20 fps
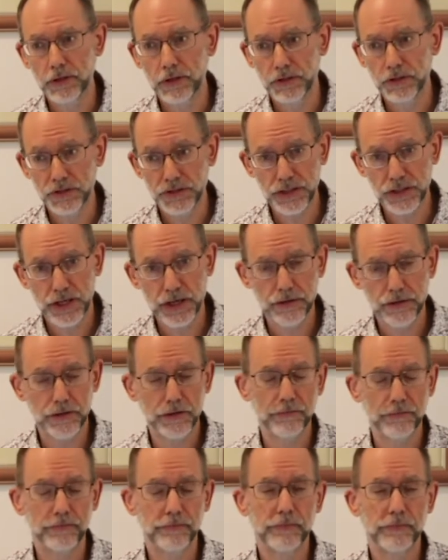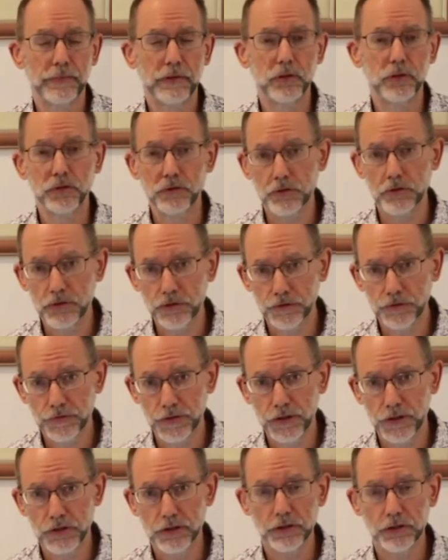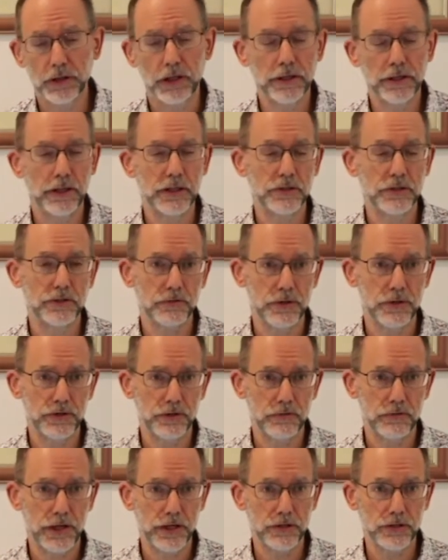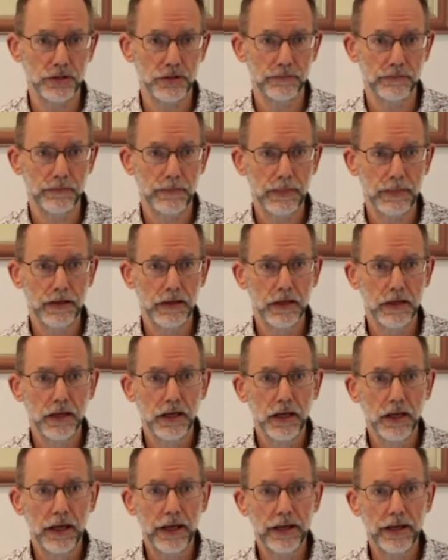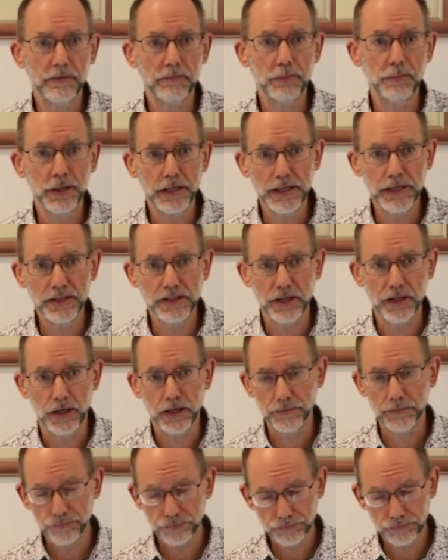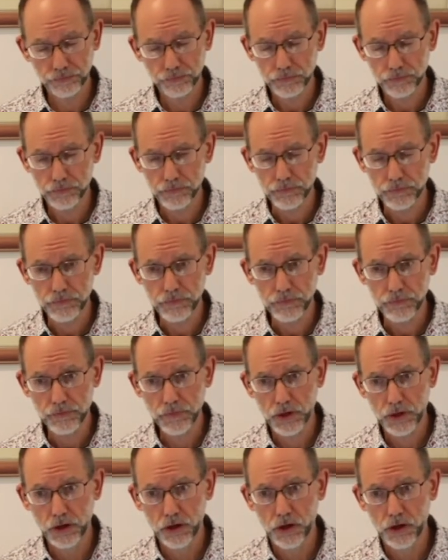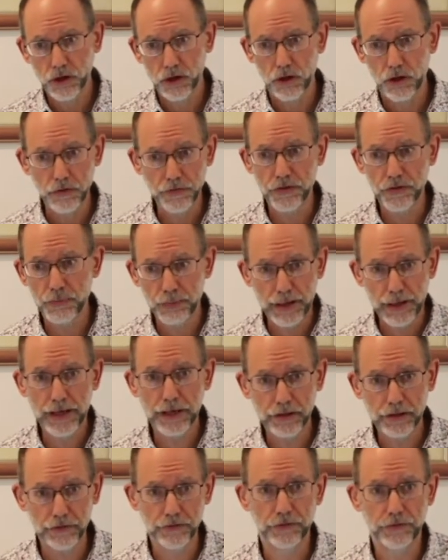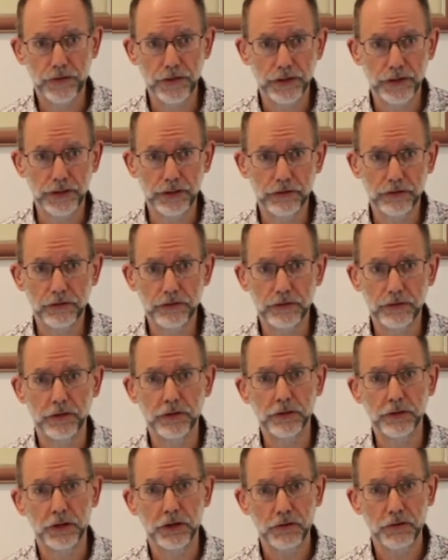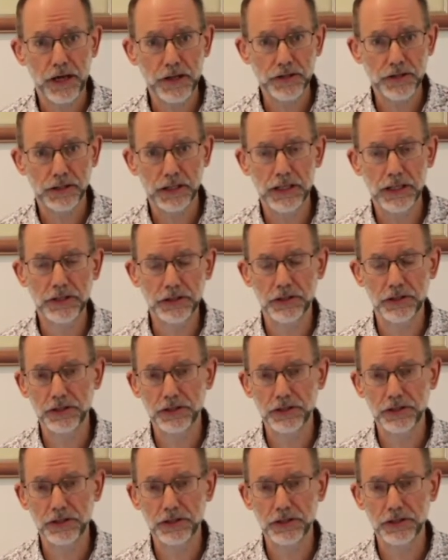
death, his crucifixion, and then his resurrection. And Peter, off the back of the congratulations